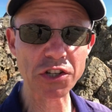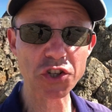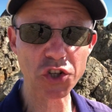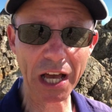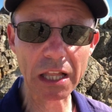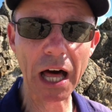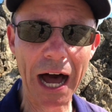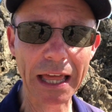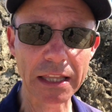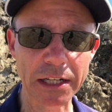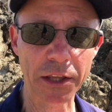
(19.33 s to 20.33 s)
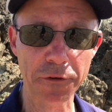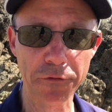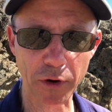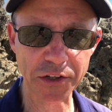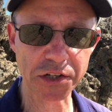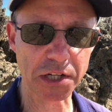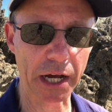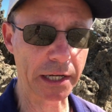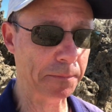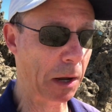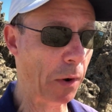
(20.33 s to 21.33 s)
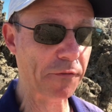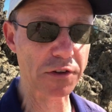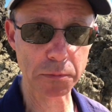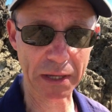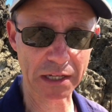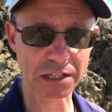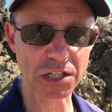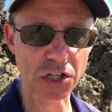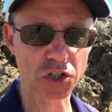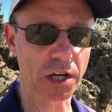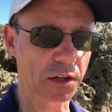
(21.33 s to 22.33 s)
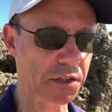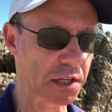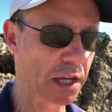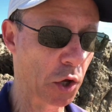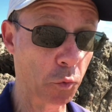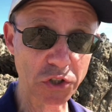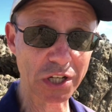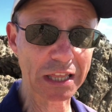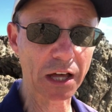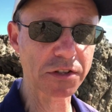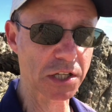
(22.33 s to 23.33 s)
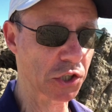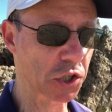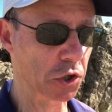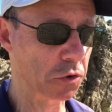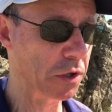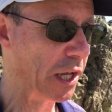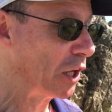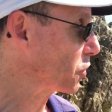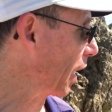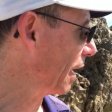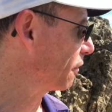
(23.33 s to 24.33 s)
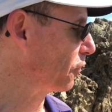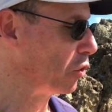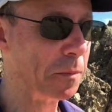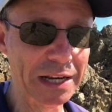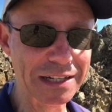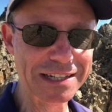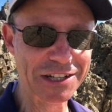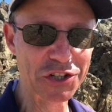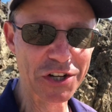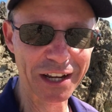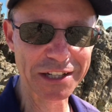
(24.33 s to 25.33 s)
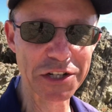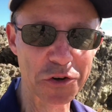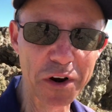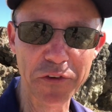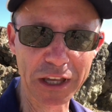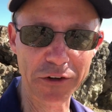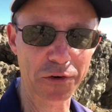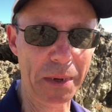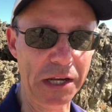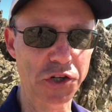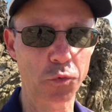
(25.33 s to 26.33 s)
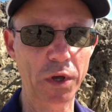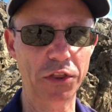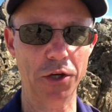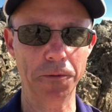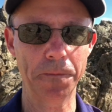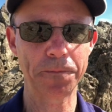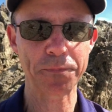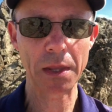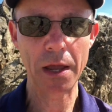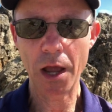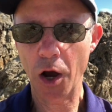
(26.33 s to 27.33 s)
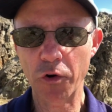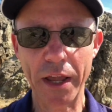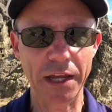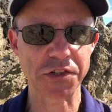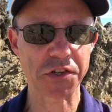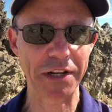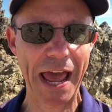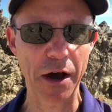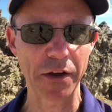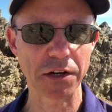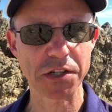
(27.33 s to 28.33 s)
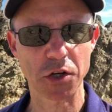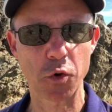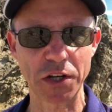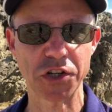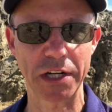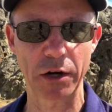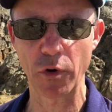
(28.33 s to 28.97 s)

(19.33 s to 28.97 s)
as Shell Island on the French side. My wife is picking seashells, which she loves to do. So I have a few minutes to share this terrific information with you. Okay, so now here's the question I